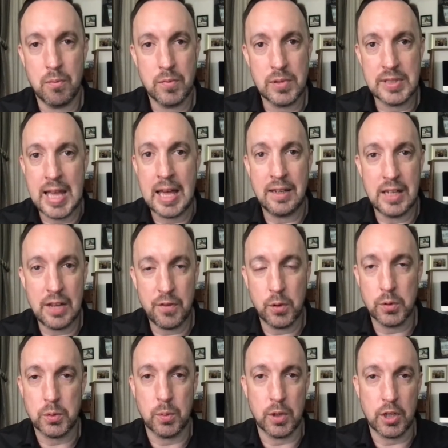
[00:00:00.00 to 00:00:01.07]
sound
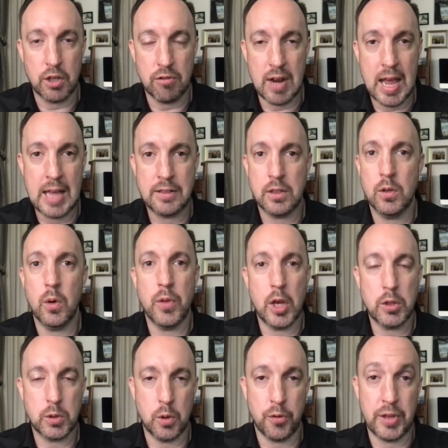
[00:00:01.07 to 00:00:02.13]
levels were correct, and all
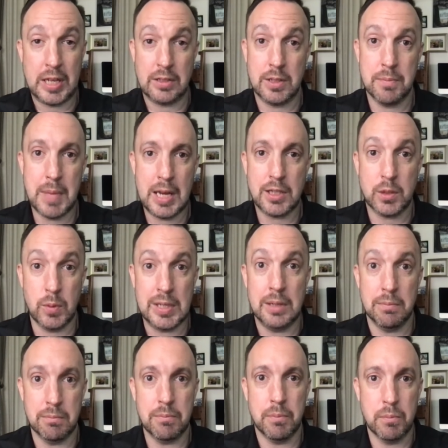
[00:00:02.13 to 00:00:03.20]
those sort of things to make sure we
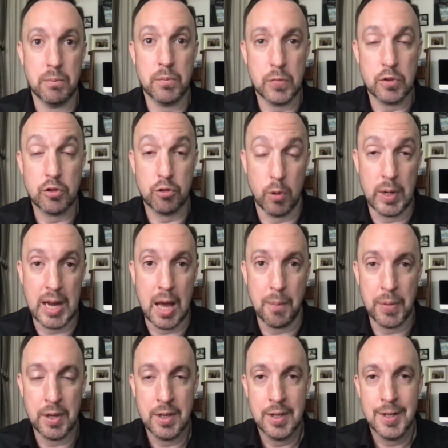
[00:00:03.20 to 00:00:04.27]
didn't screw it
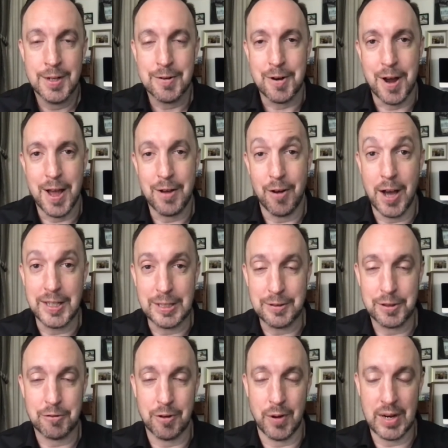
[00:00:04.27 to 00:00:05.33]
up, right? Well, I
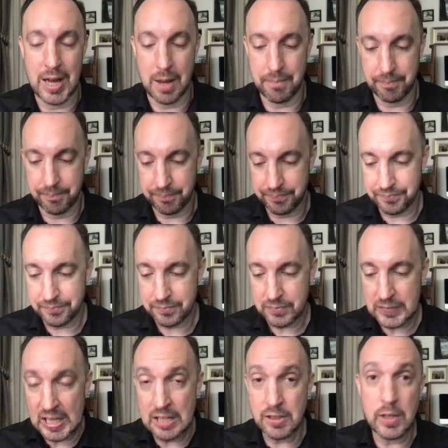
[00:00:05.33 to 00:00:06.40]
didn't screw it up.
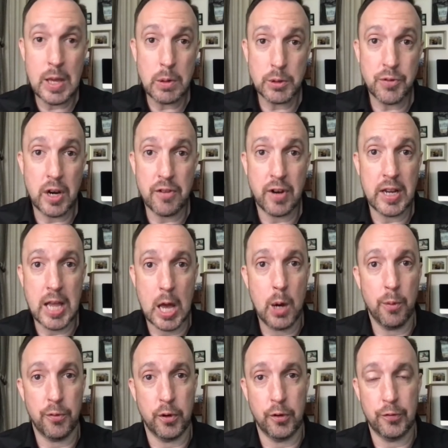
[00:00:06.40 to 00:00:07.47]
So that was very, very
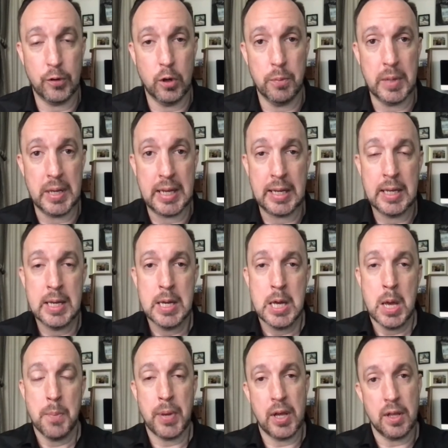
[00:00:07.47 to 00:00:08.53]
helpful for me.
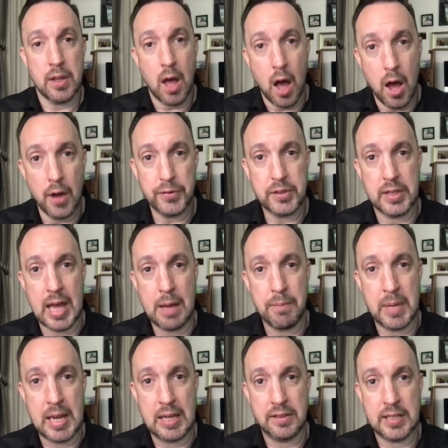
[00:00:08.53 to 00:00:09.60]
But after that
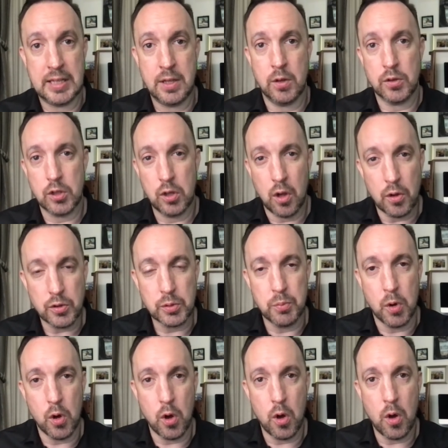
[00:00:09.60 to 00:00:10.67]
meeting, there was lots
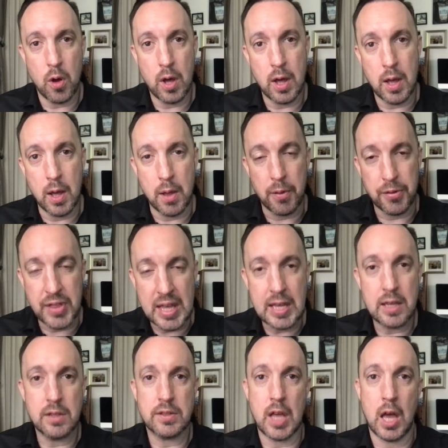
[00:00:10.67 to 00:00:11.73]
more
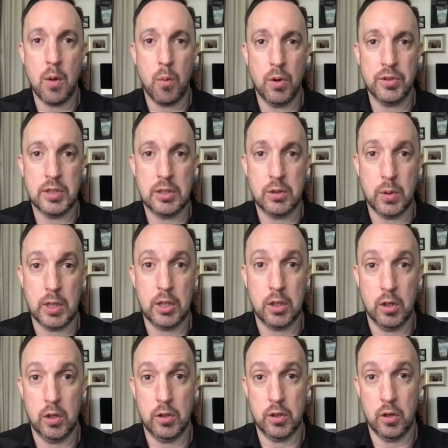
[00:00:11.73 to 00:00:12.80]
things I wanted to
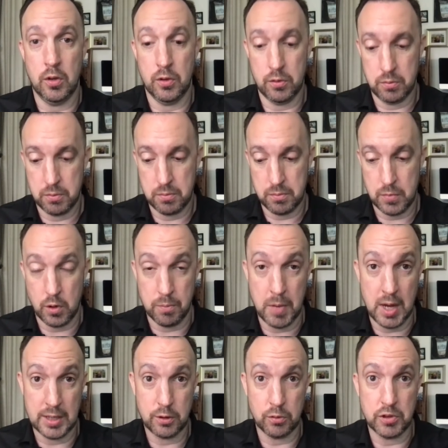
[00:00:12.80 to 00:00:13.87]
include on
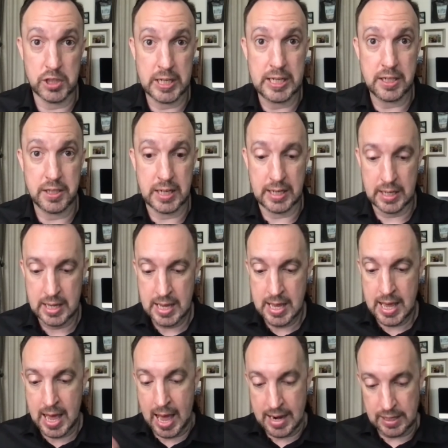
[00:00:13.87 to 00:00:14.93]
my sort of cheat sheet.
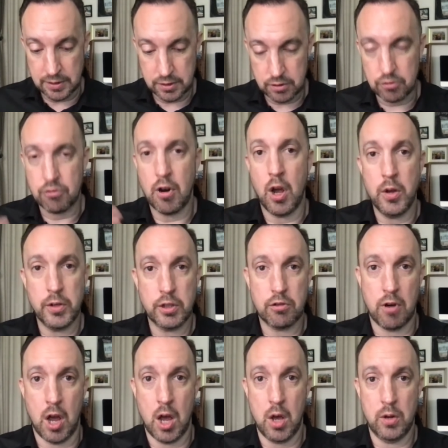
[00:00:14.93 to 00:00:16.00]
And it's grown and
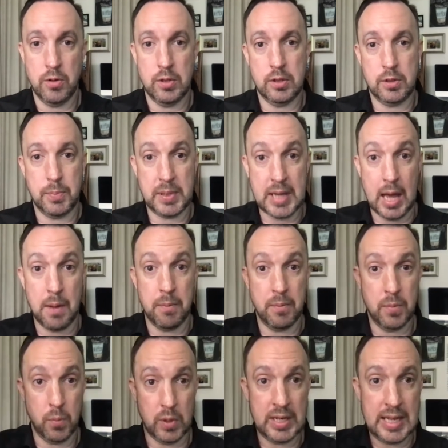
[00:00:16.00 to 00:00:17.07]
grown to
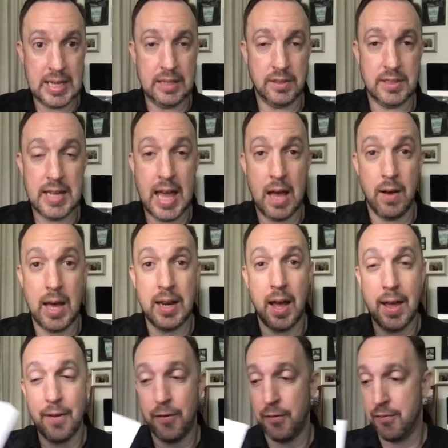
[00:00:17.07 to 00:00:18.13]
become what it is now. And
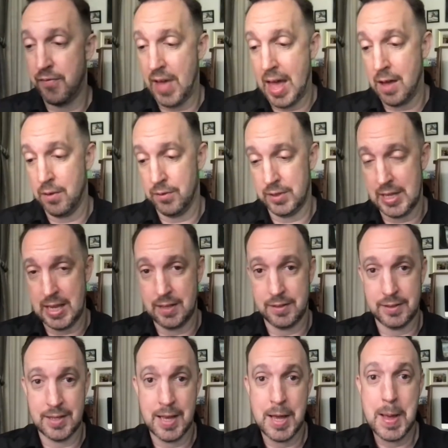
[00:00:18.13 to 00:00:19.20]
I have found
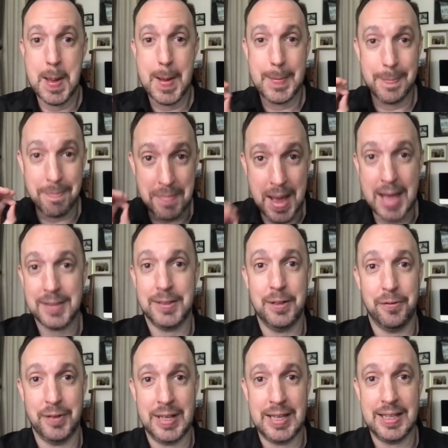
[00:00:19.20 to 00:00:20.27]
this
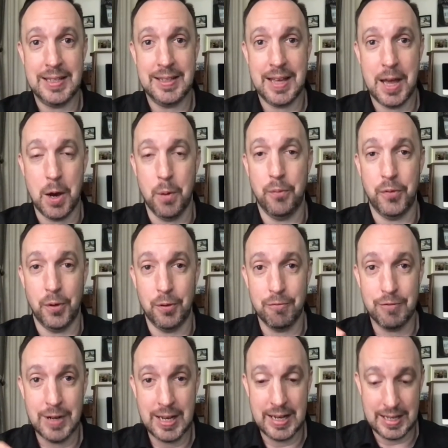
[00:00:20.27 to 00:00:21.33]
massively helpful,
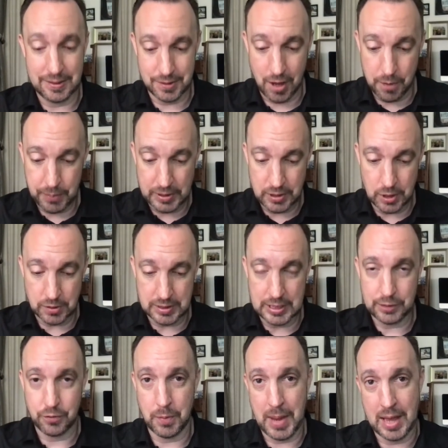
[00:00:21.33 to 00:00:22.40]
really. So I've been using
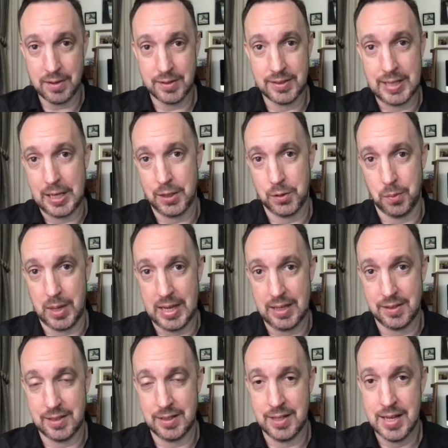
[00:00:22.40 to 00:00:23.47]
this for about 6
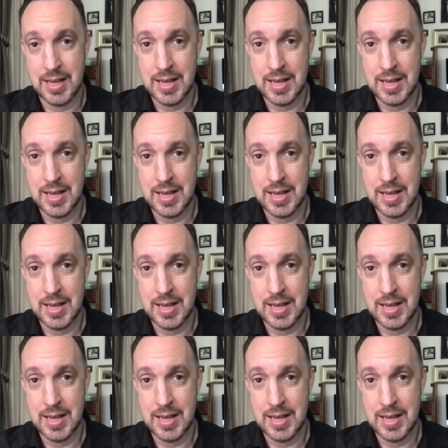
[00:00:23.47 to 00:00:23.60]
weeks, and